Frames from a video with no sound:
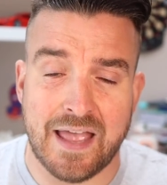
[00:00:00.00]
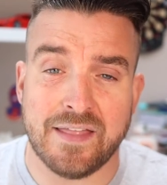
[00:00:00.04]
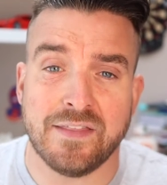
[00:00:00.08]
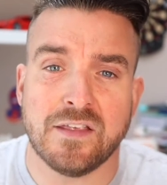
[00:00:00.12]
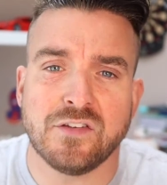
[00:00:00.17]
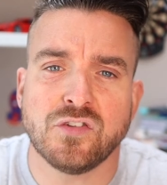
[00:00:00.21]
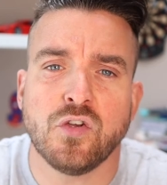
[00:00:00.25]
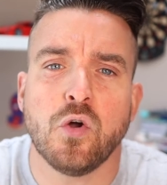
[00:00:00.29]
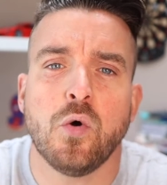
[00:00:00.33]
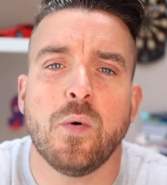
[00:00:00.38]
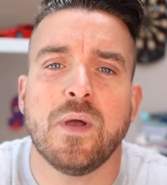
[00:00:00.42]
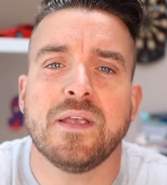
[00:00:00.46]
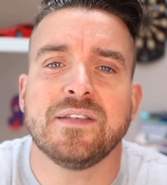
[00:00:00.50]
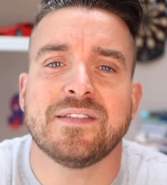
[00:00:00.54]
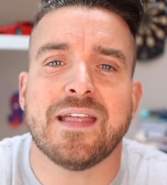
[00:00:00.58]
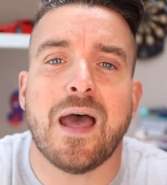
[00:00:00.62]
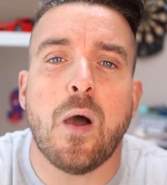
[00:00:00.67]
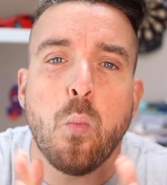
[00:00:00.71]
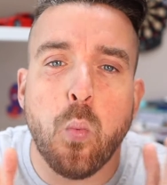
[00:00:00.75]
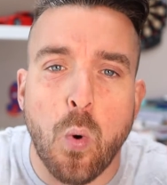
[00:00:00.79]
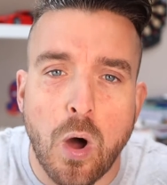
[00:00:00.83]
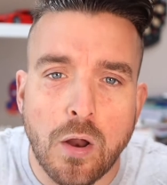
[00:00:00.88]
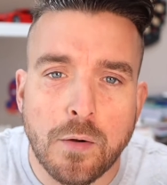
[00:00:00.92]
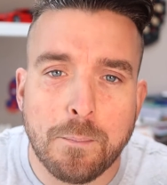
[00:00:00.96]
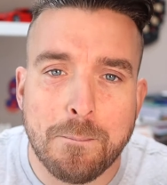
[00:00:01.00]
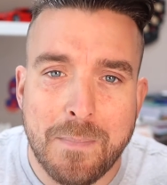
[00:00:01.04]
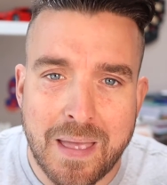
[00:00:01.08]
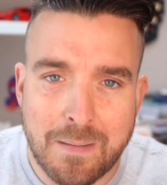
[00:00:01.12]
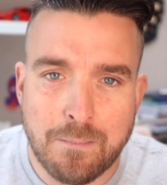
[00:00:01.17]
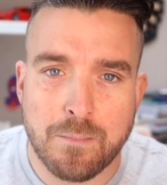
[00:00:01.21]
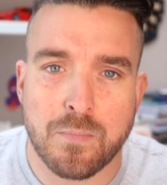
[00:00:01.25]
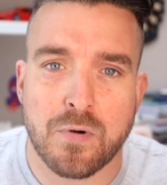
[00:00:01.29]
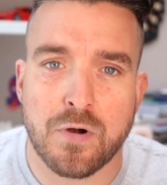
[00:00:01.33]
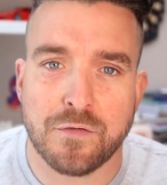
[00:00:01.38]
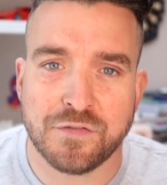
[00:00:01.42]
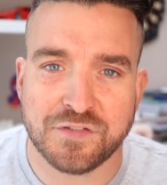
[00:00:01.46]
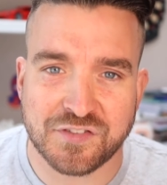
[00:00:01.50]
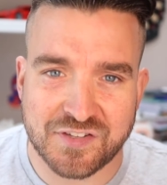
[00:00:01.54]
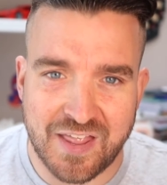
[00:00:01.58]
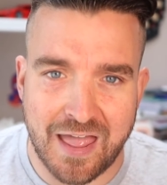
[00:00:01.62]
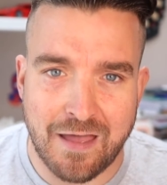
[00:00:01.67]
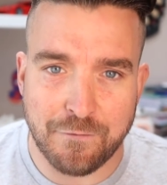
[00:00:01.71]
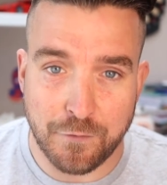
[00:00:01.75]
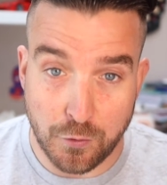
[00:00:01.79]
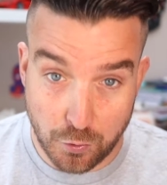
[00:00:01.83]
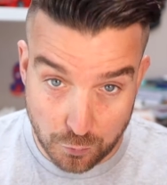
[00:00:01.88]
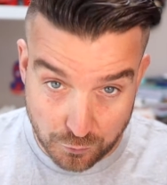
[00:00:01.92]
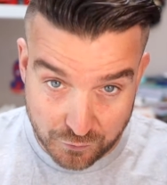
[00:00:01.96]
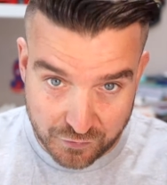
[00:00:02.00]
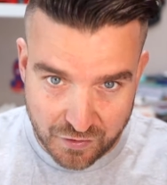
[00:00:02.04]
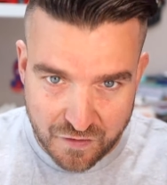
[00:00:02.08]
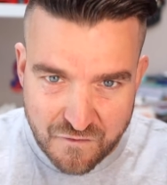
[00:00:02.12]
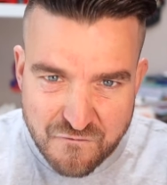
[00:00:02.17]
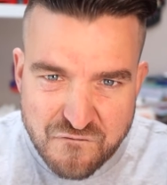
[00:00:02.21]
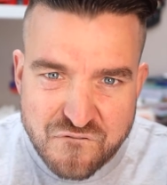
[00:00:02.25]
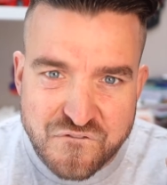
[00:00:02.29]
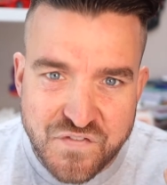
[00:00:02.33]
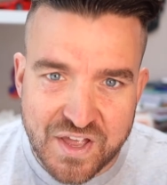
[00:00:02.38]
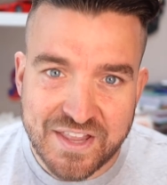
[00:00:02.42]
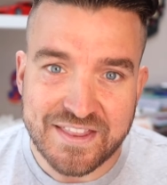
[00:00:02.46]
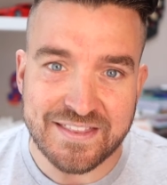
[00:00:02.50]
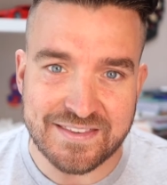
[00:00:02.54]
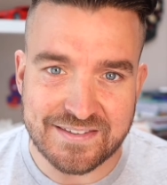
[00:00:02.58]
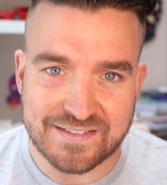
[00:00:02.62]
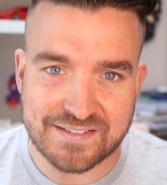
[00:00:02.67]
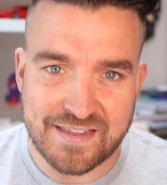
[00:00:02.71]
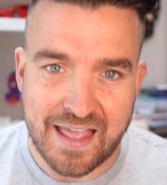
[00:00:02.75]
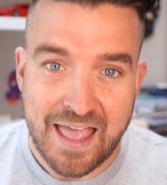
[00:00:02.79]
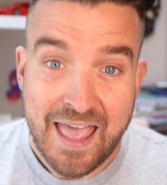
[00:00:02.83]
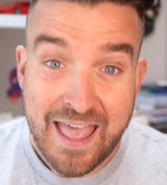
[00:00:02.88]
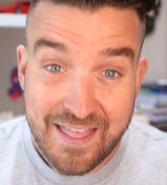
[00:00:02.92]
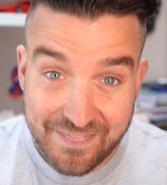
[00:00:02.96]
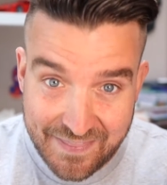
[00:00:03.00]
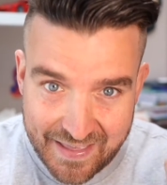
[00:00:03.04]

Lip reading: and there's always that one member of staff who's convinced